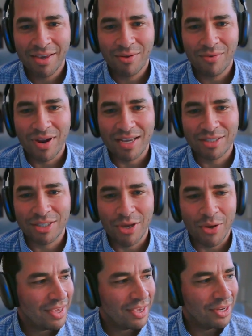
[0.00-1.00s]
right?
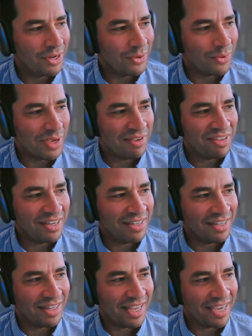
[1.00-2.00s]
So,
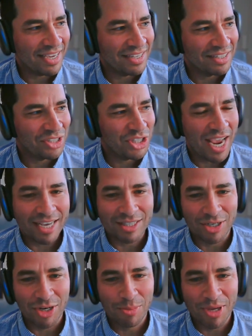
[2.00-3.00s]
even like Jack
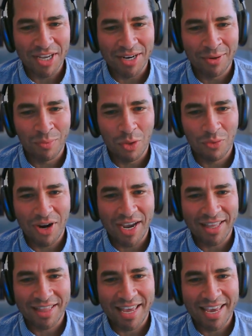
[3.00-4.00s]
Turbin will
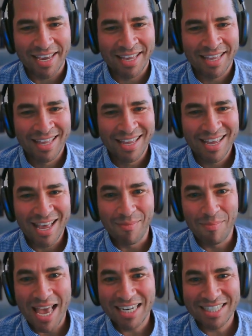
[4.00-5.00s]
write like,
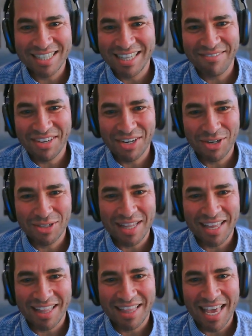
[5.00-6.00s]
imagine living your
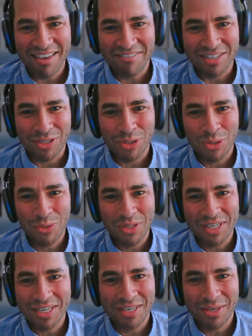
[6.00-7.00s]
life as
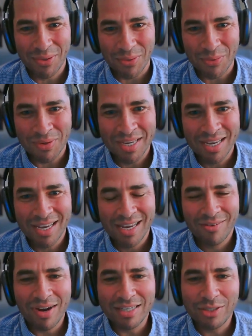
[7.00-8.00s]
truly you,
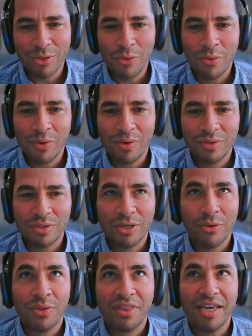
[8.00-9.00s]
right? So
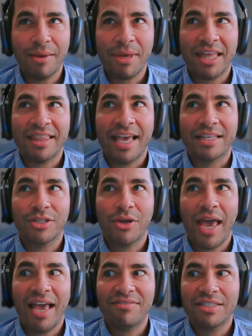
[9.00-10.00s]
think about that. So you
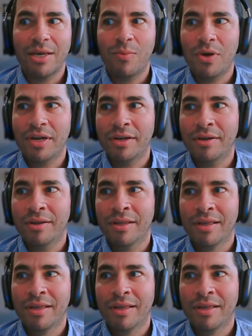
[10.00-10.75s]
have someone